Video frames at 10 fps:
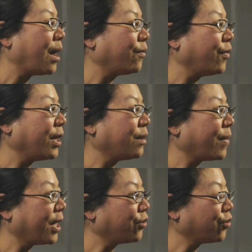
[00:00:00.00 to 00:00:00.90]
We can
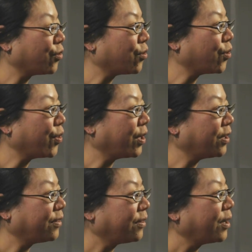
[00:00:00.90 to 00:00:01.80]
make sure
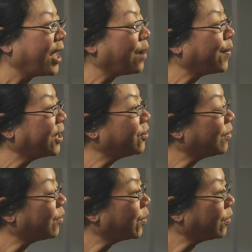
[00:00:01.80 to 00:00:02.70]
that our
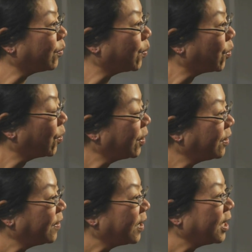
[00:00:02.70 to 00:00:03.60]
patients are well
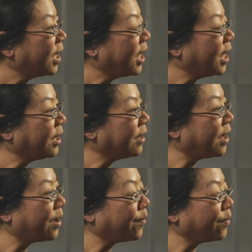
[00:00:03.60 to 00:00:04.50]
supported in
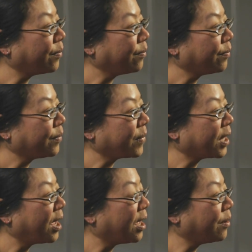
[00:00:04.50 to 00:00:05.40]

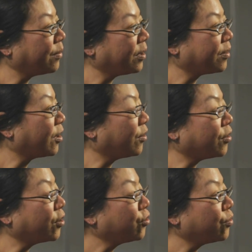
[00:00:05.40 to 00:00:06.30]
a
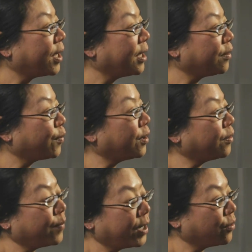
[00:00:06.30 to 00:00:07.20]
psychosocial way as well
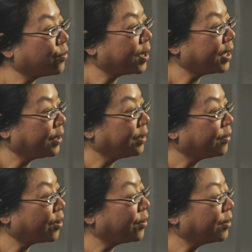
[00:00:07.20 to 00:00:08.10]
as a medical way.
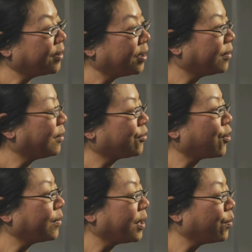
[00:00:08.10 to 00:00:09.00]
So it's
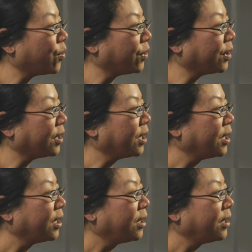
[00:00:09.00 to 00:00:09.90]
extremely important.
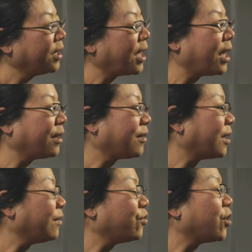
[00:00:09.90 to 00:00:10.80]

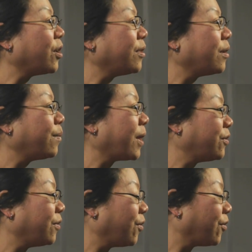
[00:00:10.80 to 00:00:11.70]
Studies have shown that
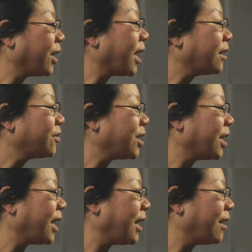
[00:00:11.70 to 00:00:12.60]
patients who are engaged
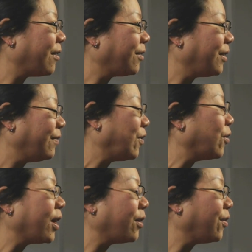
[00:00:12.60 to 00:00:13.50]
in care live
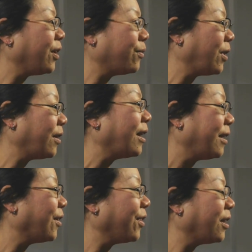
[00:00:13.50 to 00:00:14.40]
longer,
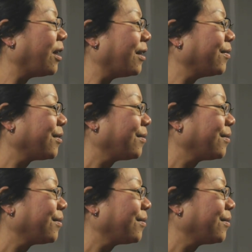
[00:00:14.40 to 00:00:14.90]
healthier lives.